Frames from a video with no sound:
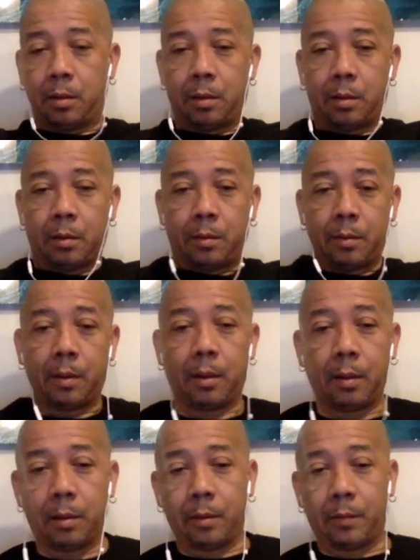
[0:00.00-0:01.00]
That's
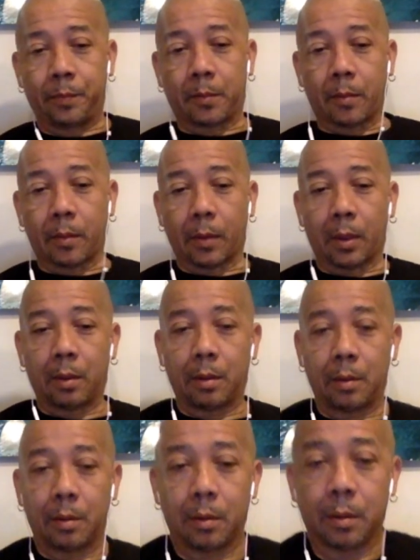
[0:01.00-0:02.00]
it right there. So even